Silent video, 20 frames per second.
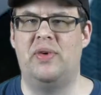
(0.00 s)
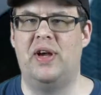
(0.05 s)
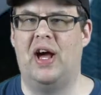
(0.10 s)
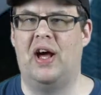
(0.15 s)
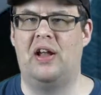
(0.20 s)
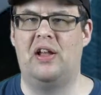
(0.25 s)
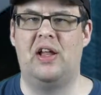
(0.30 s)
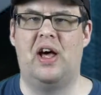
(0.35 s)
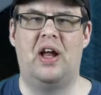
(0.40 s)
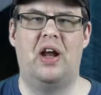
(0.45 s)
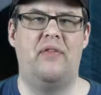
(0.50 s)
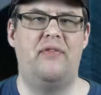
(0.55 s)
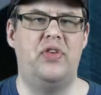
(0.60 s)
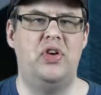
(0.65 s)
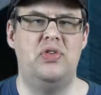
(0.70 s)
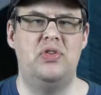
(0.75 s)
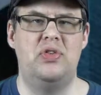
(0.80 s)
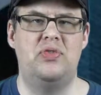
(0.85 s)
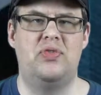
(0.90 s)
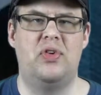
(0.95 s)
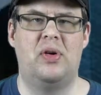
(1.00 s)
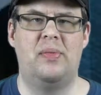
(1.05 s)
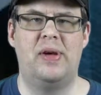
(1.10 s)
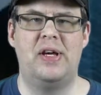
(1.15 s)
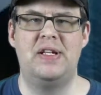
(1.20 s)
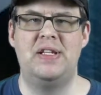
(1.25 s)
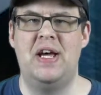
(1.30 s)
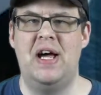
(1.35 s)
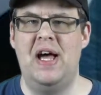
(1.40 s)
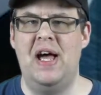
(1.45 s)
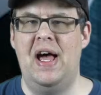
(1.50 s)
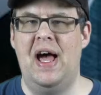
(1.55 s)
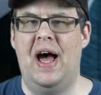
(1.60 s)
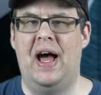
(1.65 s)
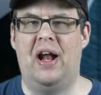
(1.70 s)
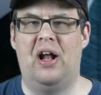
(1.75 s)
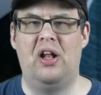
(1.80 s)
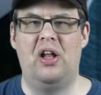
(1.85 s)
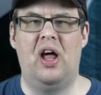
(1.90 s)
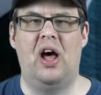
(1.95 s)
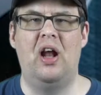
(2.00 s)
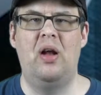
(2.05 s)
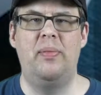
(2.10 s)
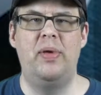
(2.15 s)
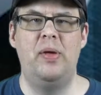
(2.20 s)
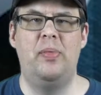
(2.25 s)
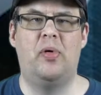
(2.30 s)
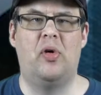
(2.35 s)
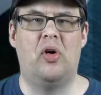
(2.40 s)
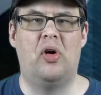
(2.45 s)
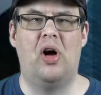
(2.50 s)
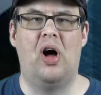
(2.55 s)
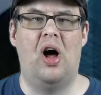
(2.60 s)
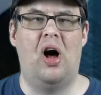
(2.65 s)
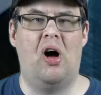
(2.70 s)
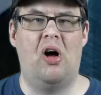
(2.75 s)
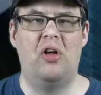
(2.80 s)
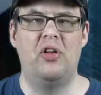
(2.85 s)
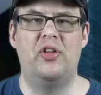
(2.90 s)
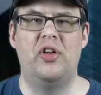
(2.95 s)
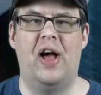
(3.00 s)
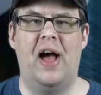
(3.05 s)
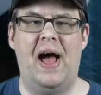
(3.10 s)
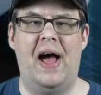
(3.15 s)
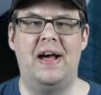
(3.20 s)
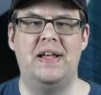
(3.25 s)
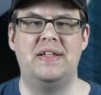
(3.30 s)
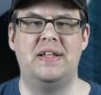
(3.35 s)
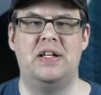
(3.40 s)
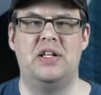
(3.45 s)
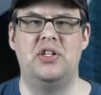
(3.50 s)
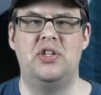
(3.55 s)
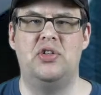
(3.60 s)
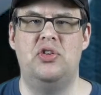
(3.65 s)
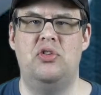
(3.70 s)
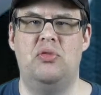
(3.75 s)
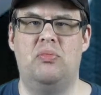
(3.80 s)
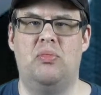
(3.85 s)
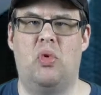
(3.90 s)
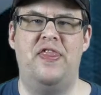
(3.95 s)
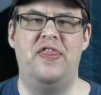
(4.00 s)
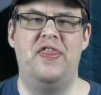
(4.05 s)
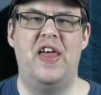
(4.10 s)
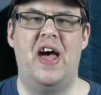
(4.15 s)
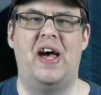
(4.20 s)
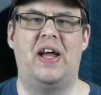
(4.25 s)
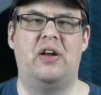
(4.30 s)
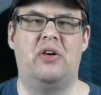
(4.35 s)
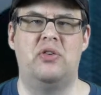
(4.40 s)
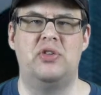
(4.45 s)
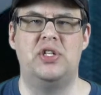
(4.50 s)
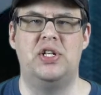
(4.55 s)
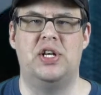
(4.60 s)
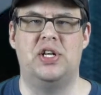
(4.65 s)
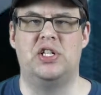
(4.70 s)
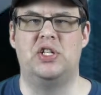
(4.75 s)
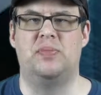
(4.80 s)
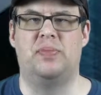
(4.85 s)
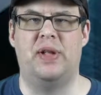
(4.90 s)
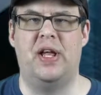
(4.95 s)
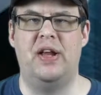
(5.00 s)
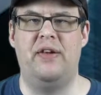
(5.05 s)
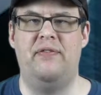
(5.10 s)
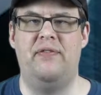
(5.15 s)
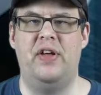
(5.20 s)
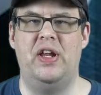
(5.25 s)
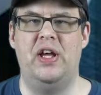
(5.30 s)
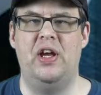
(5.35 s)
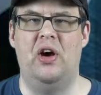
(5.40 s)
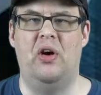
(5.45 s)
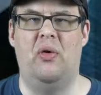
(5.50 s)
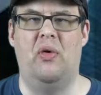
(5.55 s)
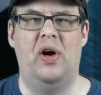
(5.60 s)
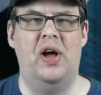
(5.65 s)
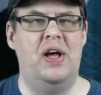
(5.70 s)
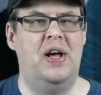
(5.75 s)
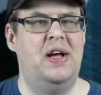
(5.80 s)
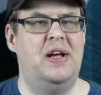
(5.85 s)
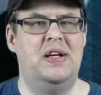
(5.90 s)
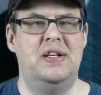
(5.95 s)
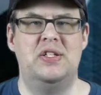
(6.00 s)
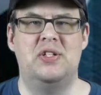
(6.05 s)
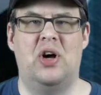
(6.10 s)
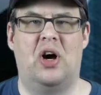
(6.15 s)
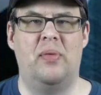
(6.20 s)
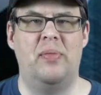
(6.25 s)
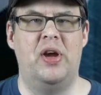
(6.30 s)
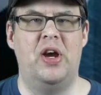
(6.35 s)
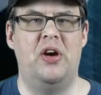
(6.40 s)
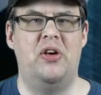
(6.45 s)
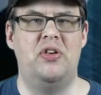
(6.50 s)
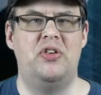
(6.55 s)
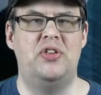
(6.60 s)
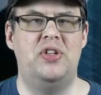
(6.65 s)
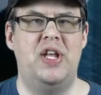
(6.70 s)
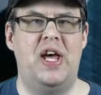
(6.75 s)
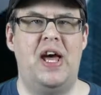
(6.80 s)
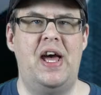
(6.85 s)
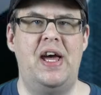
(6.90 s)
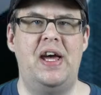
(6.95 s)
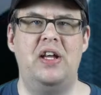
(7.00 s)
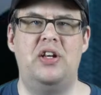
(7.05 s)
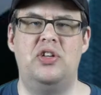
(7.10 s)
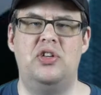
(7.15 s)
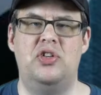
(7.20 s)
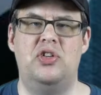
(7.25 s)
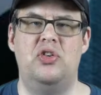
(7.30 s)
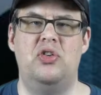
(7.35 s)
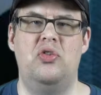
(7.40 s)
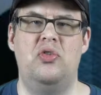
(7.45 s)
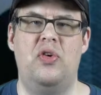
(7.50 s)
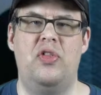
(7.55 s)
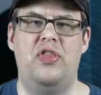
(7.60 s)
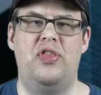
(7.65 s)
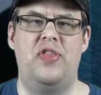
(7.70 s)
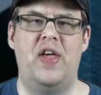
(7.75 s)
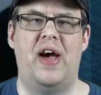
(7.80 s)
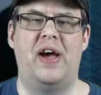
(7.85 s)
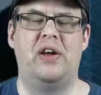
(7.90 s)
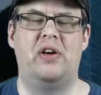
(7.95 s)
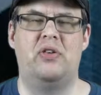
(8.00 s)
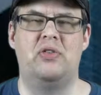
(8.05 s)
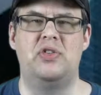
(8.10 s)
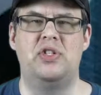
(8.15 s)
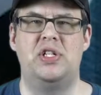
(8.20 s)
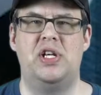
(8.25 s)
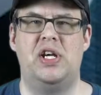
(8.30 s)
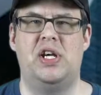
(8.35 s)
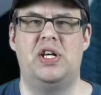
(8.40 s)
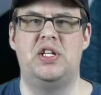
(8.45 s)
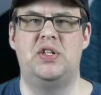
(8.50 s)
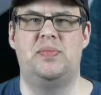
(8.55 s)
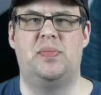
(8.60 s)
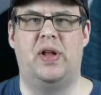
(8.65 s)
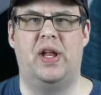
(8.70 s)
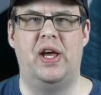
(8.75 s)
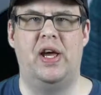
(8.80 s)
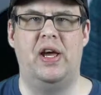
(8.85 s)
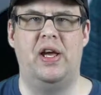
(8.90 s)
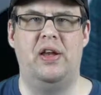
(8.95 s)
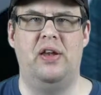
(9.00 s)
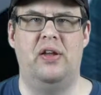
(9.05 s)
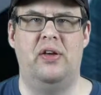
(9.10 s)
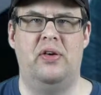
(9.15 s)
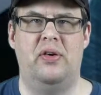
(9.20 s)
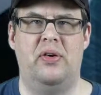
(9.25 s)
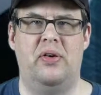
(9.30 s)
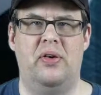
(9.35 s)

We got a lot of views from it, and a lot of people also asking us to do more Thanos Explained video. So I'm here today to do Thanos Explained.